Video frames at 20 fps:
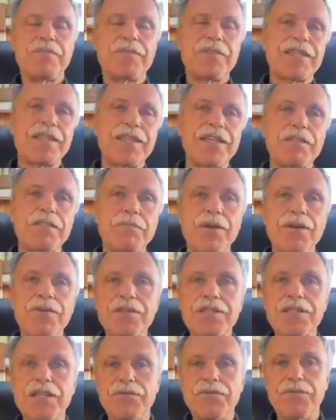
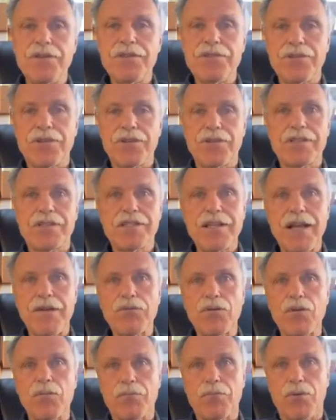Seaspiracy featured
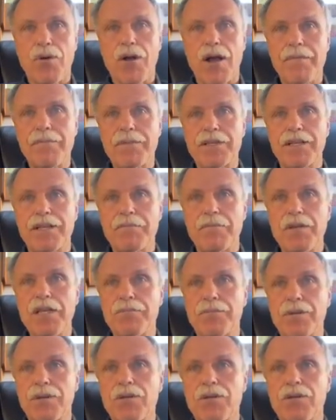several prominent people